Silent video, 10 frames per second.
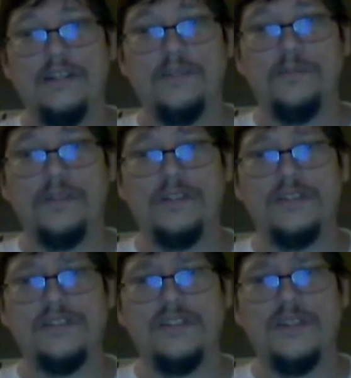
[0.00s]

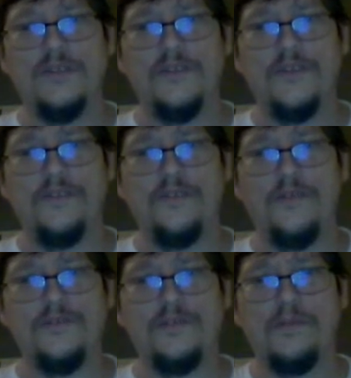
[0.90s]
because, their
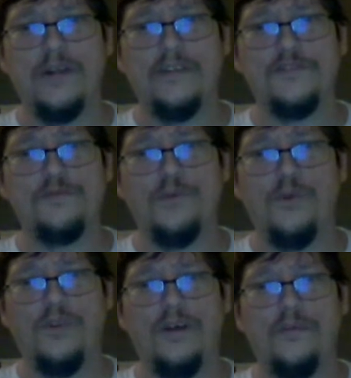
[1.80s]
throats are probably
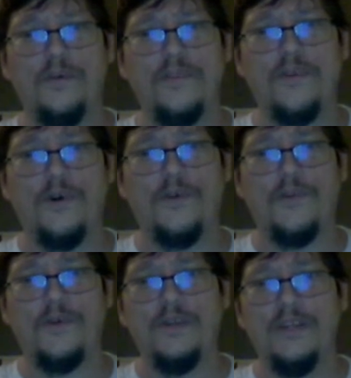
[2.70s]
swole up with all
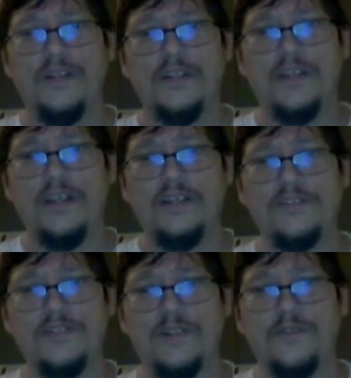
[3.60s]
the
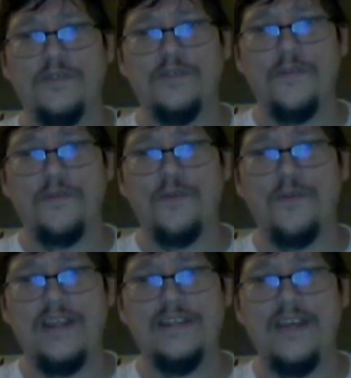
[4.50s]
cancer from the
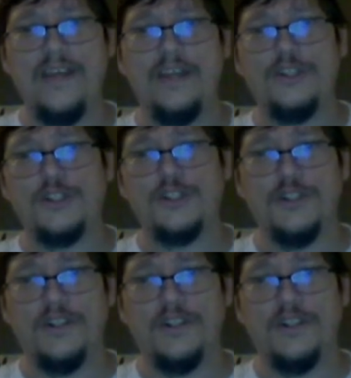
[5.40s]
radiation